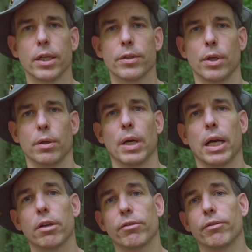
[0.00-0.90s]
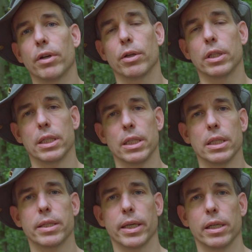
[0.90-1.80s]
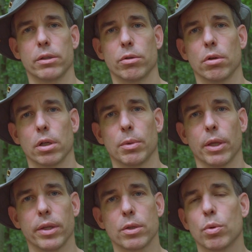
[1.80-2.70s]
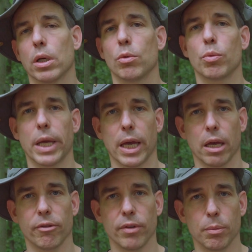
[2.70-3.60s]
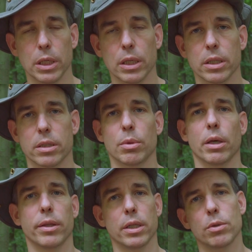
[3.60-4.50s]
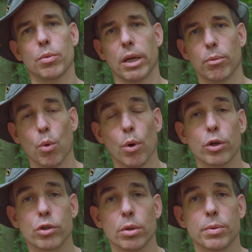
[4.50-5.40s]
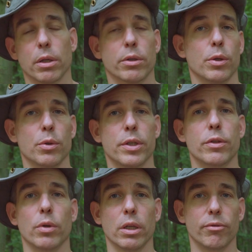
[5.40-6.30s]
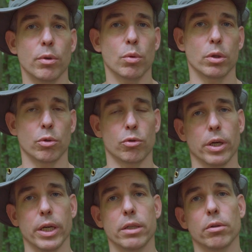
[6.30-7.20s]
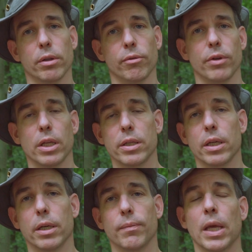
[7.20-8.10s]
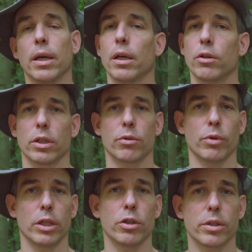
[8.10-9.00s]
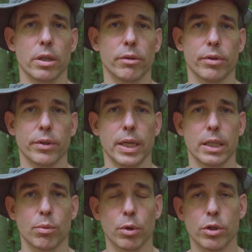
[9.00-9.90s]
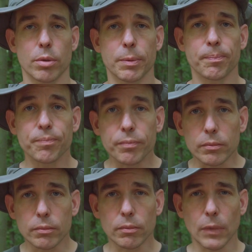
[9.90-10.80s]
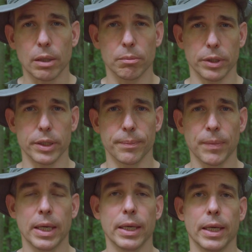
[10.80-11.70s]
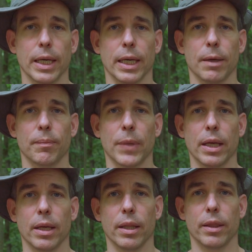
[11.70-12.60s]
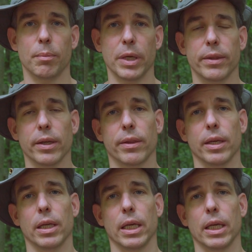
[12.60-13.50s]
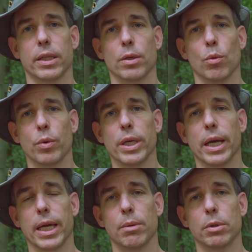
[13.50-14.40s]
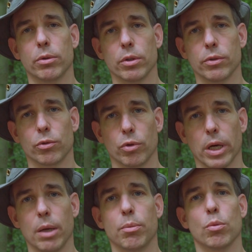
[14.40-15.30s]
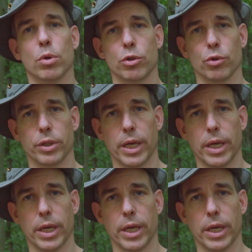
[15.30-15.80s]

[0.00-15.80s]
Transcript: So I have a very detailed talk about this one. We have webinars about this, we have workshops how to use it. So if you want to try it on the free tier, just register for the next workshop. But the basic thing is we are able to describe what should